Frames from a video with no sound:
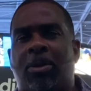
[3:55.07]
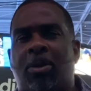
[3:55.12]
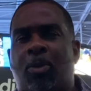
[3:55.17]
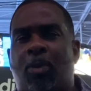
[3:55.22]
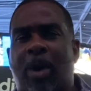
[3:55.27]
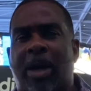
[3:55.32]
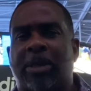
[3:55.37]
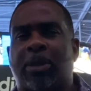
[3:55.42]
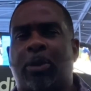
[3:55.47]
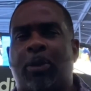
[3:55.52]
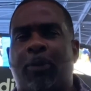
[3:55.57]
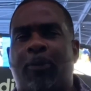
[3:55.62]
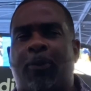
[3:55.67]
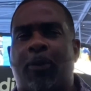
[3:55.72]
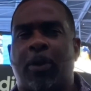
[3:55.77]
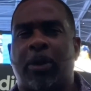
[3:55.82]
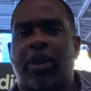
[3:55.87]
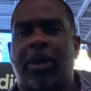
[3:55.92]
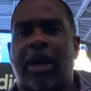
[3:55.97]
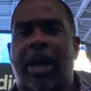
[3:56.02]
wazoo
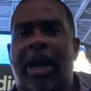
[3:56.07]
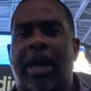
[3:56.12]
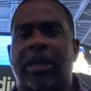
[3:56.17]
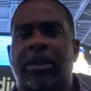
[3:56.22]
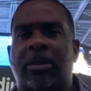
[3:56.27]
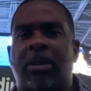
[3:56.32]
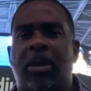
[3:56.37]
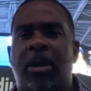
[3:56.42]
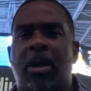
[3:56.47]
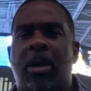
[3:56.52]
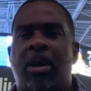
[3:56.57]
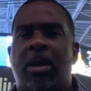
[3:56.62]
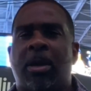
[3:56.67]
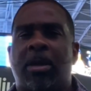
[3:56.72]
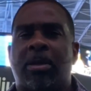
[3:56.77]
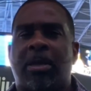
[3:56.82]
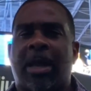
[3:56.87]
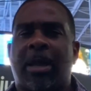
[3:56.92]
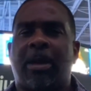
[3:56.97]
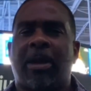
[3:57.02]
for you guys.
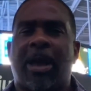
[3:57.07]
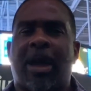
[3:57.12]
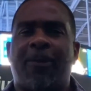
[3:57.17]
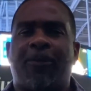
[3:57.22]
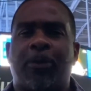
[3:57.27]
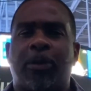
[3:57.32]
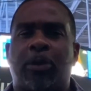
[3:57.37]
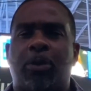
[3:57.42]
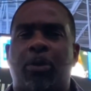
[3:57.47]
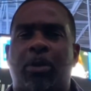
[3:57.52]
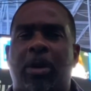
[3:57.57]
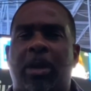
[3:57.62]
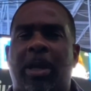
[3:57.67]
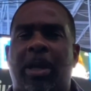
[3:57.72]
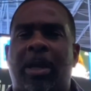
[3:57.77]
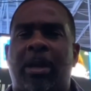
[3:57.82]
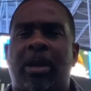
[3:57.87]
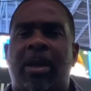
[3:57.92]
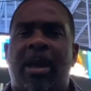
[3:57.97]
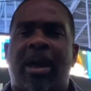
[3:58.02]
Thank you guys for tuning
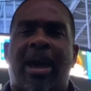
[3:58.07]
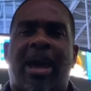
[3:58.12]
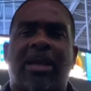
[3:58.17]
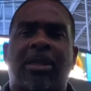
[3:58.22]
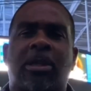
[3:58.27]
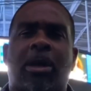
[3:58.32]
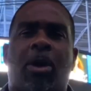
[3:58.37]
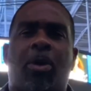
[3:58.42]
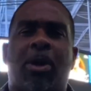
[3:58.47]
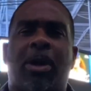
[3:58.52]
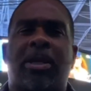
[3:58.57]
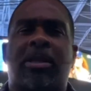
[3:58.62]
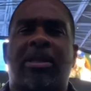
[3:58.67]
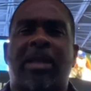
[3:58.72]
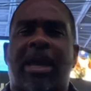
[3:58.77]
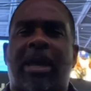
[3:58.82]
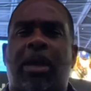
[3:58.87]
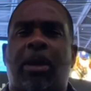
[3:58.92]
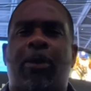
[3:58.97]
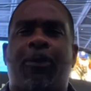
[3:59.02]
in. As always,
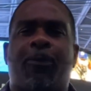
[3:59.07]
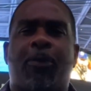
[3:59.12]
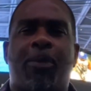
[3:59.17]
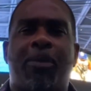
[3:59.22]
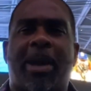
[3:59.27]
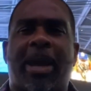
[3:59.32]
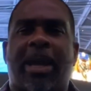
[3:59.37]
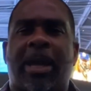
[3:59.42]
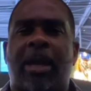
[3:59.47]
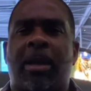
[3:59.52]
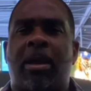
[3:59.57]
thank you for making